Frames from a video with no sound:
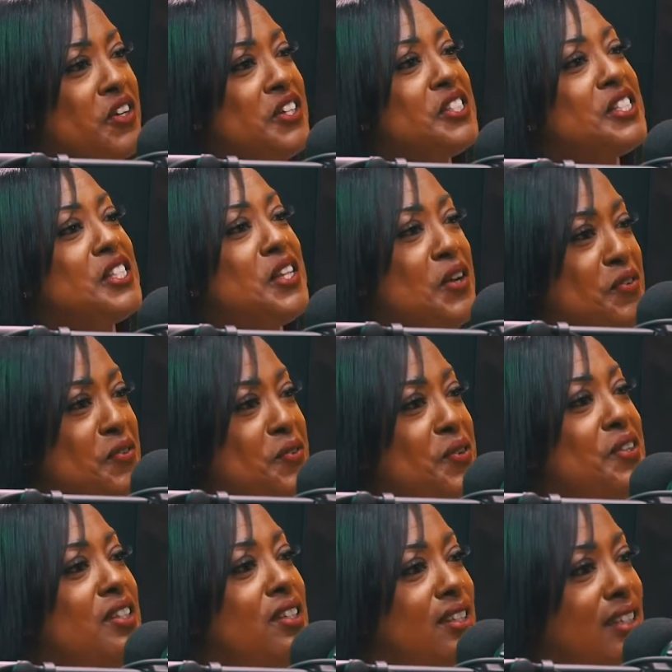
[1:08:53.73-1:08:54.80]
for herself,
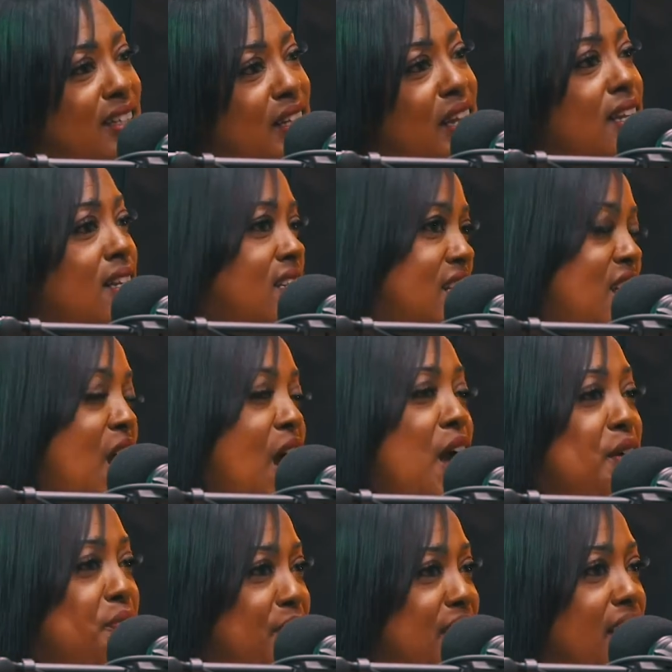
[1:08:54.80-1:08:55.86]
and, and, she
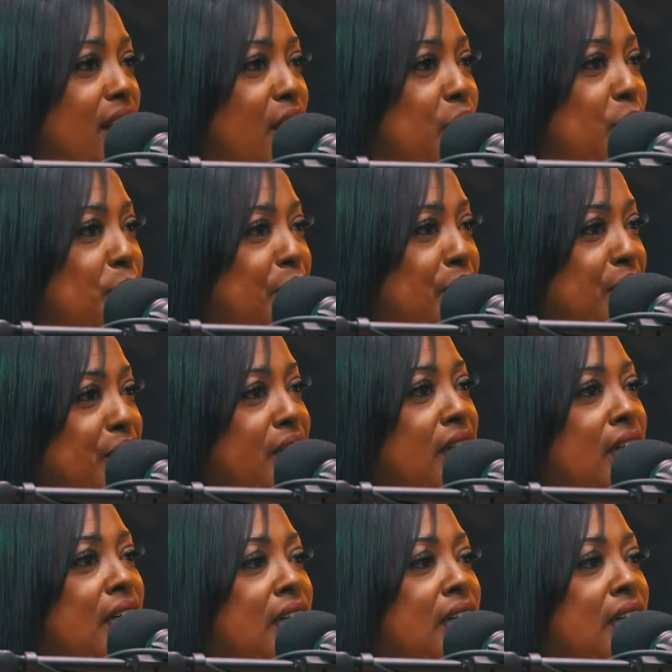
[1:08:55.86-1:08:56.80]
hired me to help her.